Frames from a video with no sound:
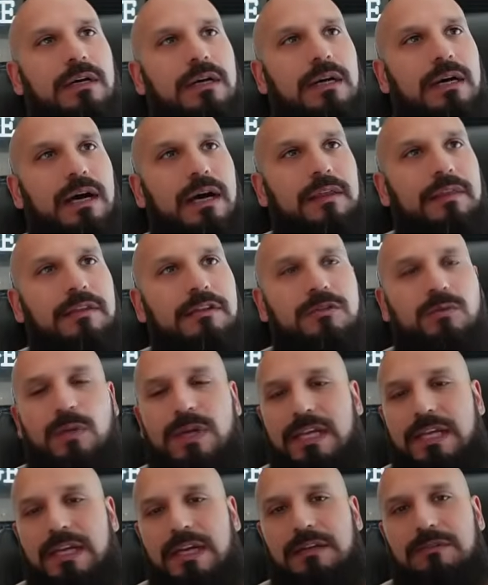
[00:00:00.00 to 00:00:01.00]
on this
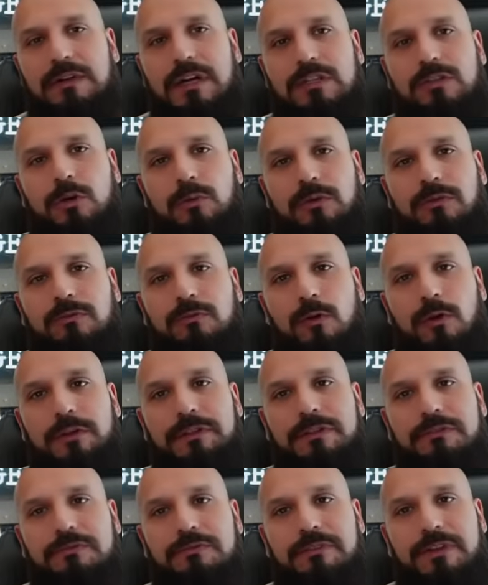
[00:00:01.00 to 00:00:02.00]
weekend of October 4th
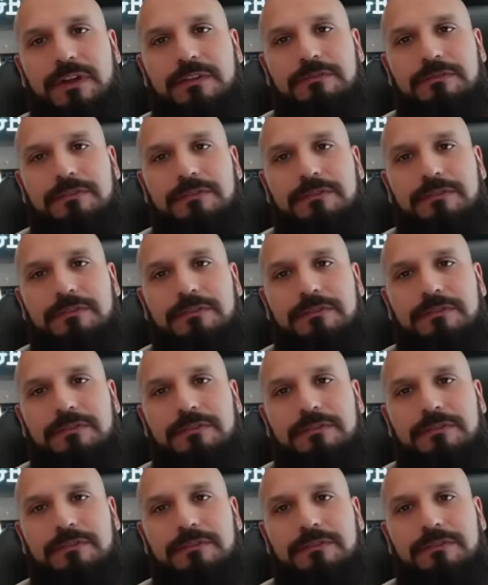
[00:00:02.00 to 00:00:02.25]
and 5th